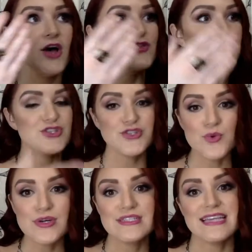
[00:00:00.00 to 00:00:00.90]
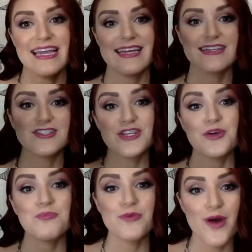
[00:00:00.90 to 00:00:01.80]
the sourcing to
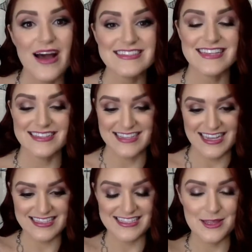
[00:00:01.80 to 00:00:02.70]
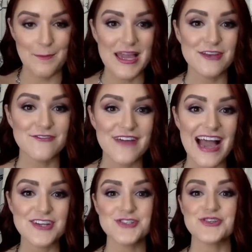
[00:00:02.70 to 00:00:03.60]
the processing to the
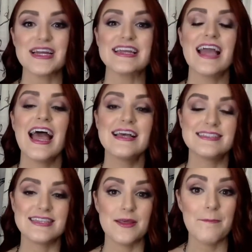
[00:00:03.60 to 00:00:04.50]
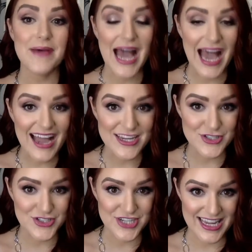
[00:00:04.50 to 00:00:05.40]
manufacturing to the
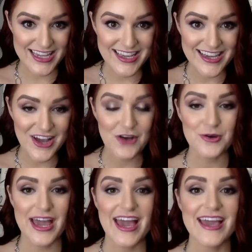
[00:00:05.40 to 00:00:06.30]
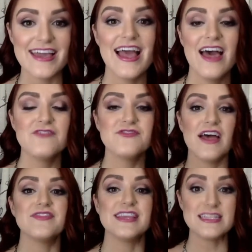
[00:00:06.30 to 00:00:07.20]
packaging, okay,
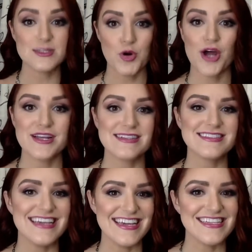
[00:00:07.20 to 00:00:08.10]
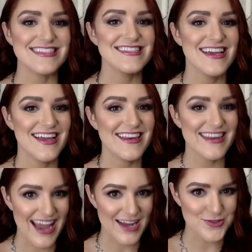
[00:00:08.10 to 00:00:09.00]
that this product is
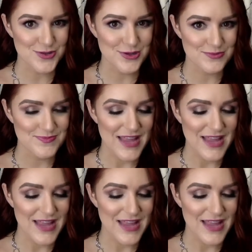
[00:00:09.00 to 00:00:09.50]
natural.